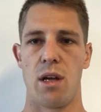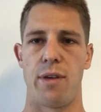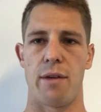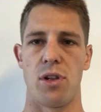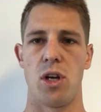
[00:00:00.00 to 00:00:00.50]

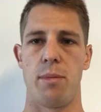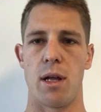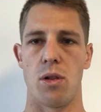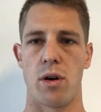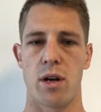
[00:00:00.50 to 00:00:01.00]
If you have a little
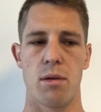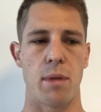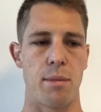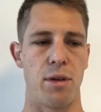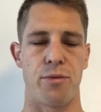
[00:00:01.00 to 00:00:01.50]
bit longer,
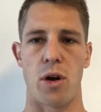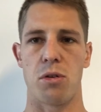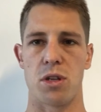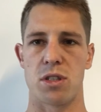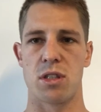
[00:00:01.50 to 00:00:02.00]
maybe
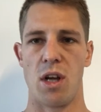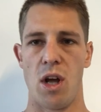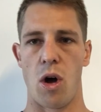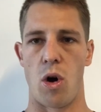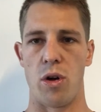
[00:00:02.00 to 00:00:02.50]
focus
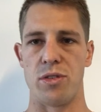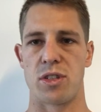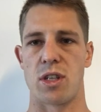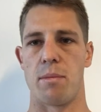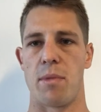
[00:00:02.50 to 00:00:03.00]
on
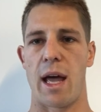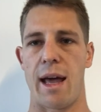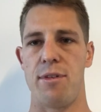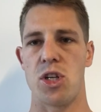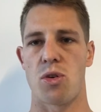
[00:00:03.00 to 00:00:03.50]
some
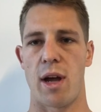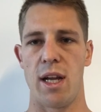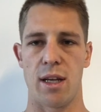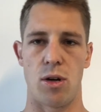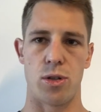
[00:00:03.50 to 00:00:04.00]
heavy
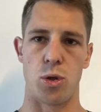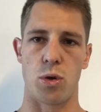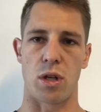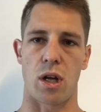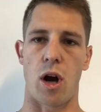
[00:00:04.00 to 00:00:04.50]
training or do
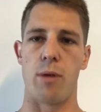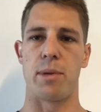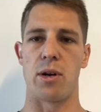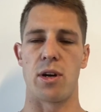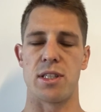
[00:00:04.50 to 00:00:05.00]
concurrent
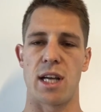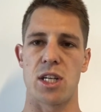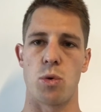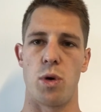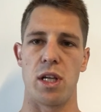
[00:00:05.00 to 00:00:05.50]

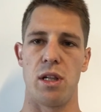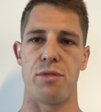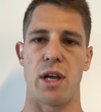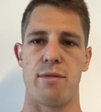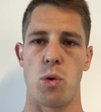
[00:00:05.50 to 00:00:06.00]
periodization where you
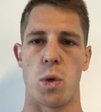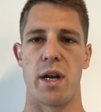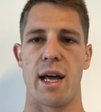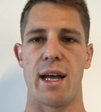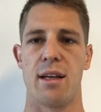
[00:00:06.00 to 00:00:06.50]
lift heavy
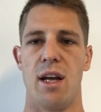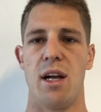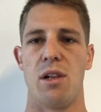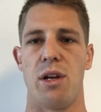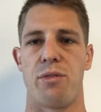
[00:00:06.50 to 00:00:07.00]
one day,
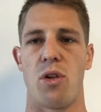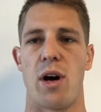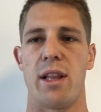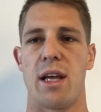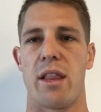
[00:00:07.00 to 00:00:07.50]
lift
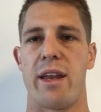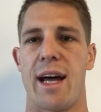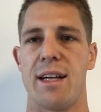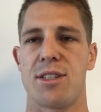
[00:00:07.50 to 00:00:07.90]
light the other day.